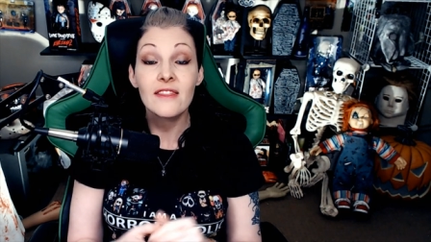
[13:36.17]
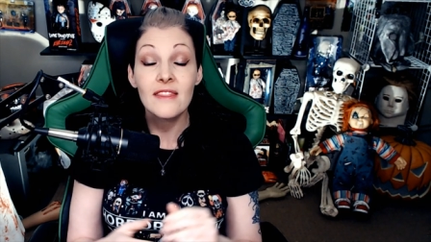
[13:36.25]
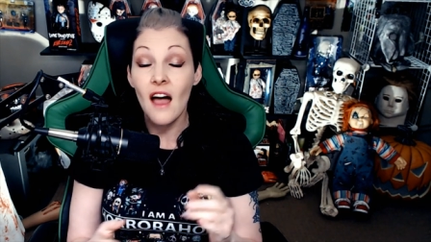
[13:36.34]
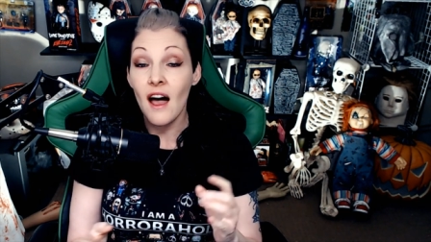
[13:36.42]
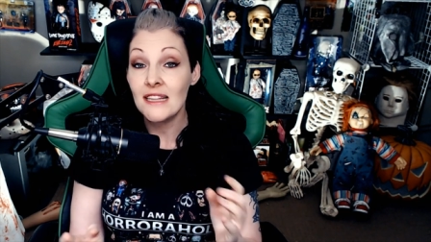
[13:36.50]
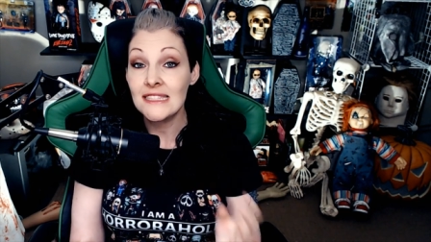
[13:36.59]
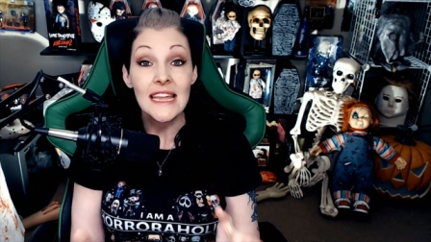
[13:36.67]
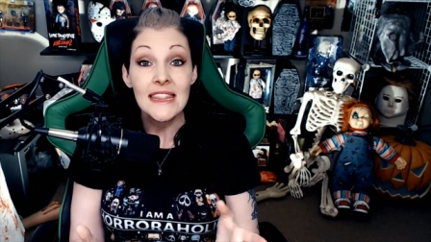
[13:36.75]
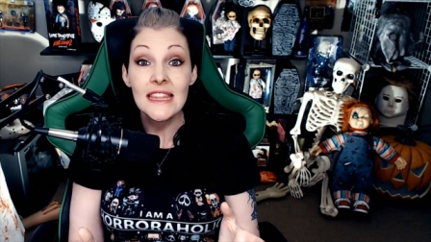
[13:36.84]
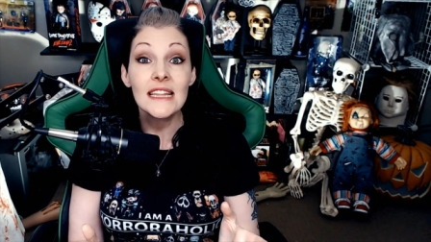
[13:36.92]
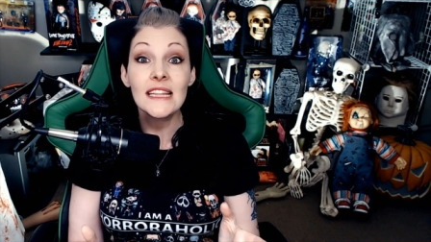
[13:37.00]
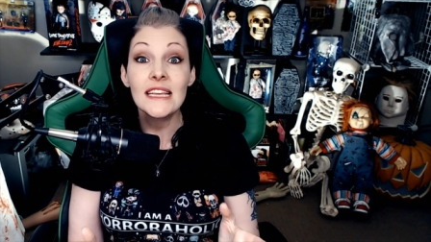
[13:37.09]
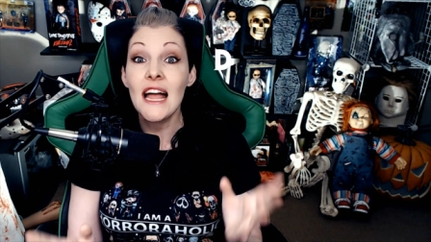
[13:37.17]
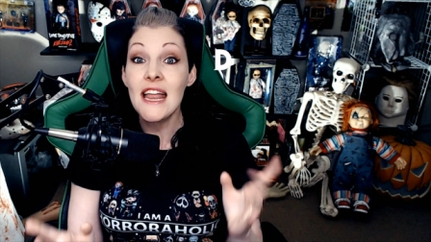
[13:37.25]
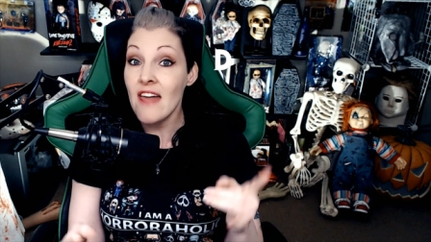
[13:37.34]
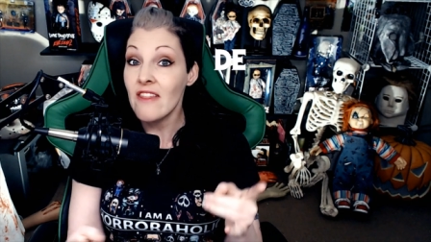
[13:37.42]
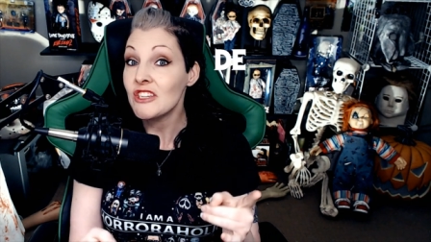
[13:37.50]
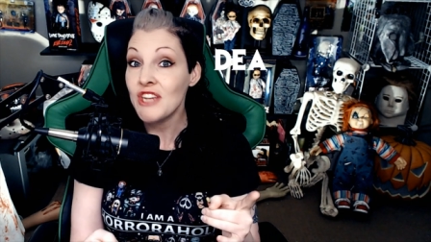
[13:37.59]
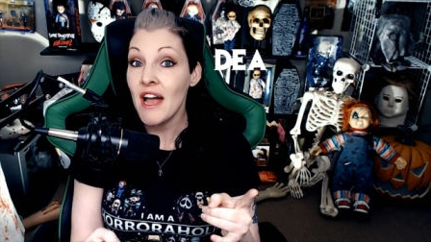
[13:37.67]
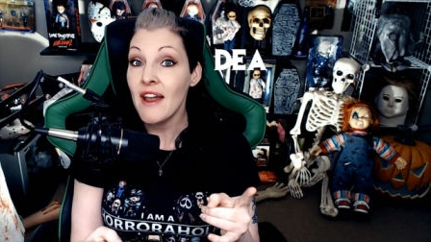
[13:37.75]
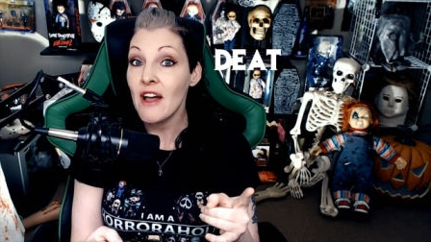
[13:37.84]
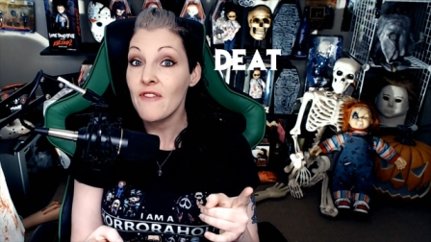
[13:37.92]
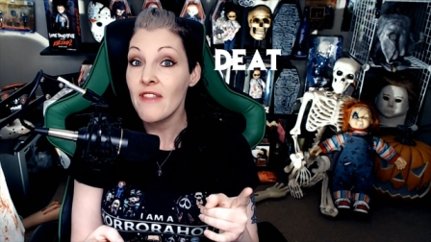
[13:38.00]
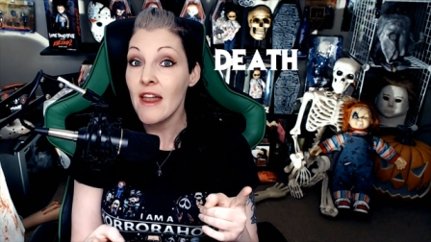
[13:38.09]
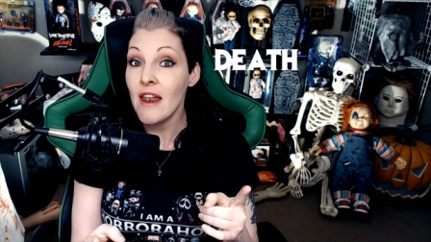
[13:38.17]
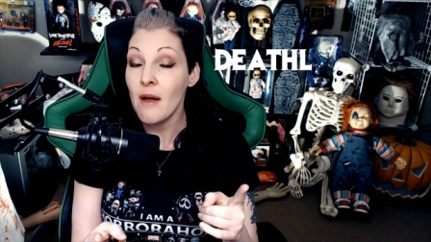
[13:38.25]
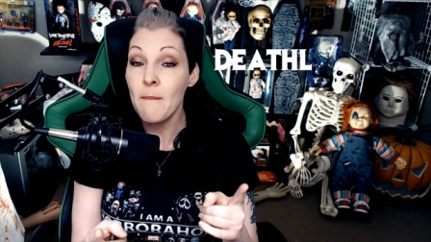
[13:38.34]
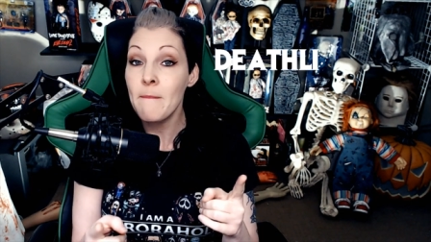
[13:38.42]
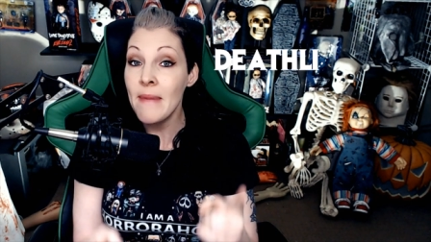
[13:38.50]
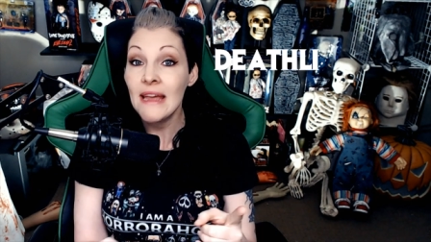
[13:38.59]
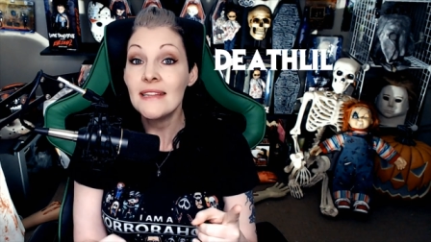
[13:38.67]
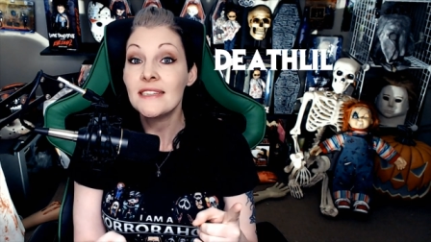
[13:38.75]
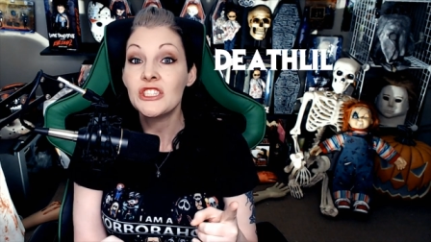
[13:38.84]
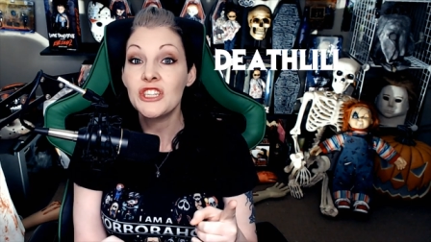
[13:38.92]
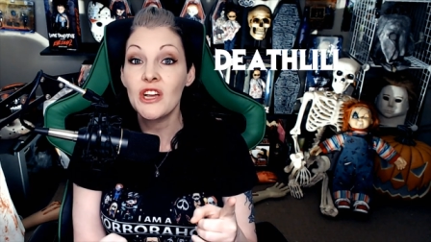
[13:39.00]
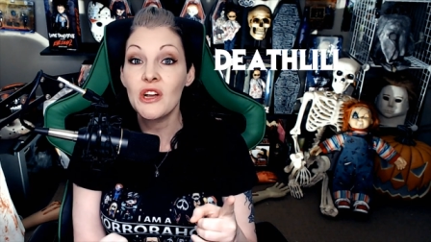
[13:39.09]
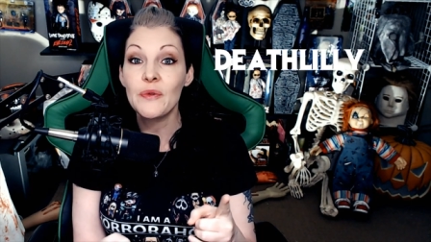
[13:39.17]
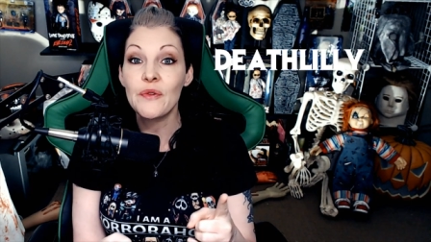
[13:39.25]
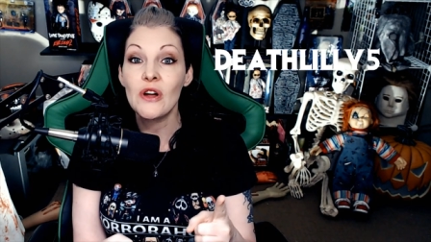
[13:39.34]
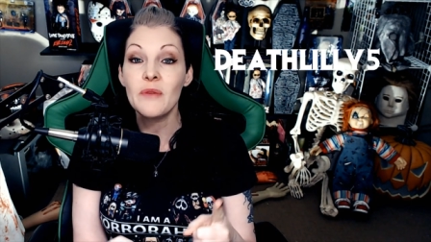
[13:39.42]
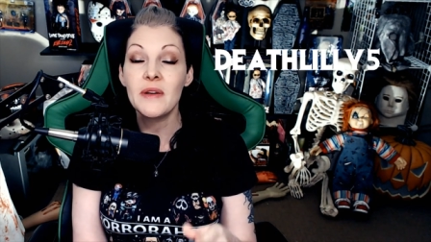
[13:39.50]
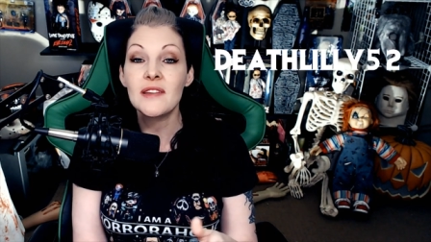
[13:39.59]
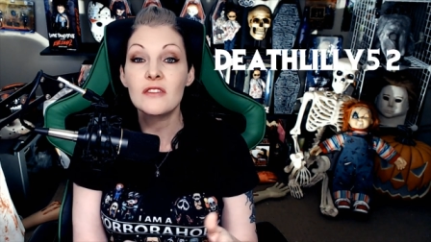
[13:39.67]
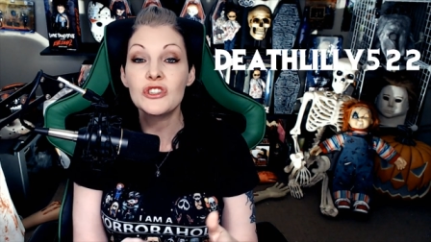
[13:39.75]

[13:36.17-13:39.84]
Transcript: uh, Death Lily, another shout out for that amazing chick over on Mixer.